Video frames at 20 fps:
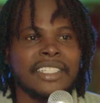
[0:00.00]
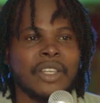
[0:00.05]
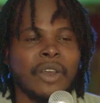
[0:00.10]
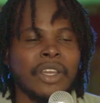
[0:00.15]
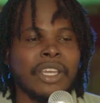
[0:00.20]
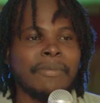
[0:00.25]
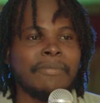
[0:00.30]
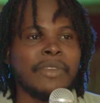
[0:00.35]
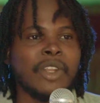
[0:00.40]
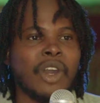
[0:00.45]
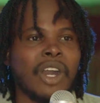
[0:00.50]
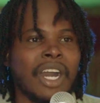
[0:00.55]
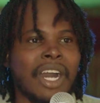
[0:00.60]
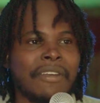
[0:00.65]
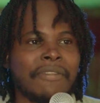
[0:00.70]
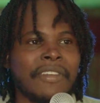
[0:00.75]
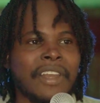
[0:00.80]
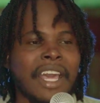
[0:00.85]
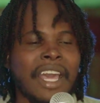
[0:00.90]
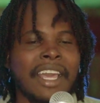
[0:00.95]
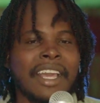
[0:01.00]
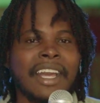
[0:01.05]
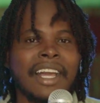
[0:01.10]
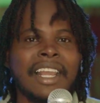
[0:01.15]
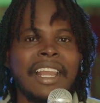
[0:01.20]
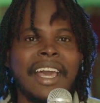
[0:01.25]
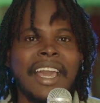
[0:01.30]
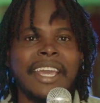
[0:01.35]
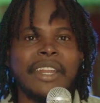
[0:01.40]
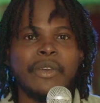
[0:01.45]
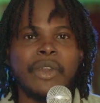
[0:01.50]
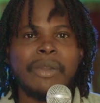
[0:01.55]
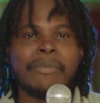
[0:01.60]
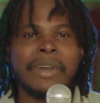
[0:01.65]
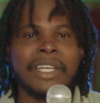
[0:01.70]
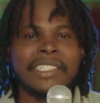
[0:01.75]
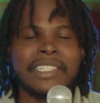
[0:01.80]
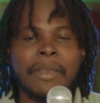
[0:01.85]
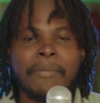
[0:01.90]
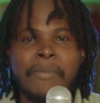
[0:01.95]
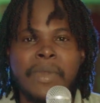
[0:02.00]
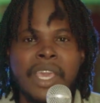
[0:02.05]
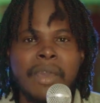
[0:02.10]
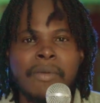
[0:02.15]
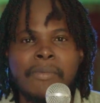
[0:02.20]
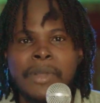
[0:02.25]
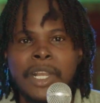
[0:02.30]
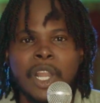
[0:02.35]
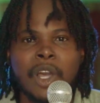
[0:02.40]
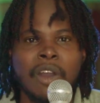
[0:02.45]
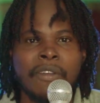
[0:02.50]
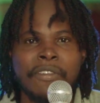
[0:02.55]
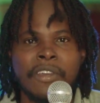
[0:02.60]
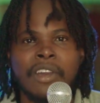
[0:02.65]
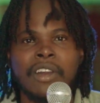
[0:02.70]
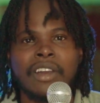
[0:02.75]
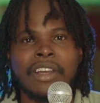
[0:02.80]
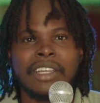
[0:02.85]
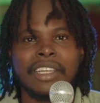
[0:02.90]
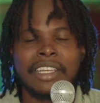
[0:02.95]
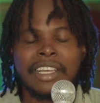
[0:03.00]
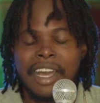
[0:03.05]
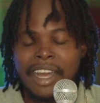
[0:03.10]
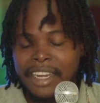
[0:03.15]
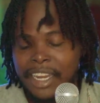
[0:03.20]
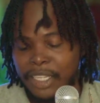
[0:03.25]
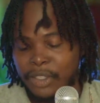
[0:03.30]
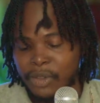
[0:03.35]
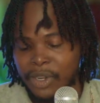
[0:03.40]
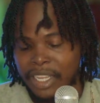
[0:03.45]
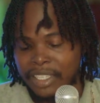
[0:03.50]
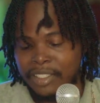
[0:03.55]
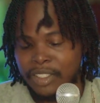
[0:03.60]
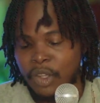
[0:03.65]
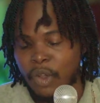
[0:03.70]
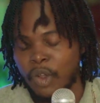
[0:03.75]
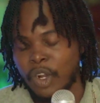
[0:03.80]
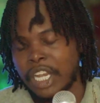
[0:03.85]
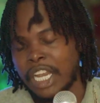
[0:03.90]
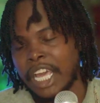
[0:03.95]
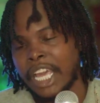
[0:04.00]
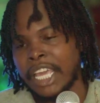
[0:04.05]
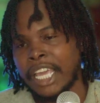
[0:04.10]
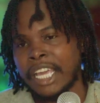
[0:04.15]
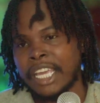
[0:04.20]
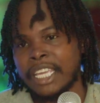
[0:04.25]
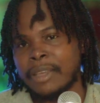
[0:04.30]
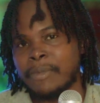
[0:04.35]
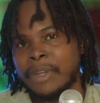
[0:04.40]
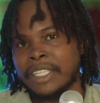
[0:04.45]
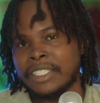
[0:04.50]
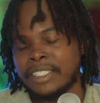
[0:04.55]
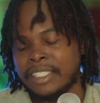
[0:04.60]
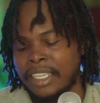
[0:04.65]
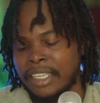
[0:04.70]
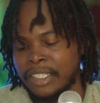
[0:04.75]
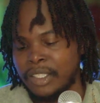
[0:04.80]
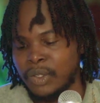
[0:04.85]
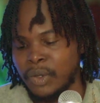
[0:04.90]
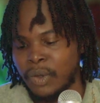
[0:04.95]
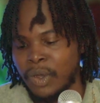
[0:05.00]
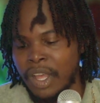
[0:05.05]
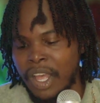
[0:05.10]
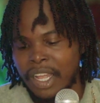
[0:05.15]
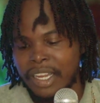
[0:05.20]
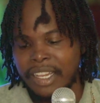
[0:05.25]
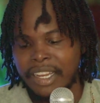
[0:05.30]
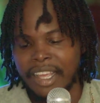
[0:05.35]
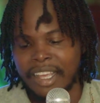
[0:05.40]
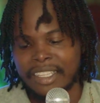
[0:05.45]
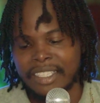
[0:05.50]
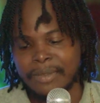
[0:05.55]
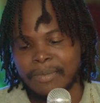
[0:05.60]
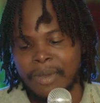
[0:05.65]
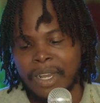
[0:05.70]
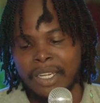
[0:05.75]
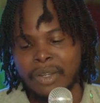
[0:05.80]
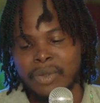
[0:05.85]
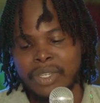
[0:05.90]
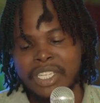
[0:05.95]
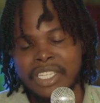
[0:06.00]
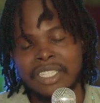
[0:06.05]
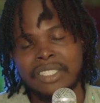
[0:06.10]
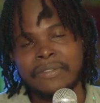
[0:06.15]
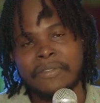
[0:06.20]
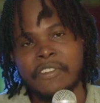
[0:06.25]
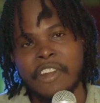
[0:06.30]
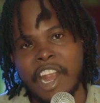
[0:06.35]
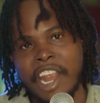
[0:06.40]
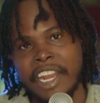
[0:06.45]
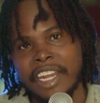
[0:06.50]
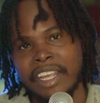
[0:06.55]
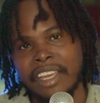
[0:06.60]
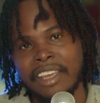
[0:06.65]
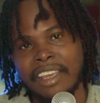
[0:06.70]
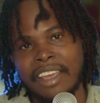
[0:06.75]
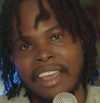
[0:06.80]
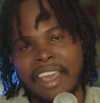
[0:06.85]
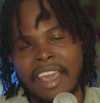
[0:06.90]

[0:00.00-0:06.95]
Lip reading: So him not have like a line where he must say, baby, I love you. Cause that would sound like he must sing to the next man, which is Friday.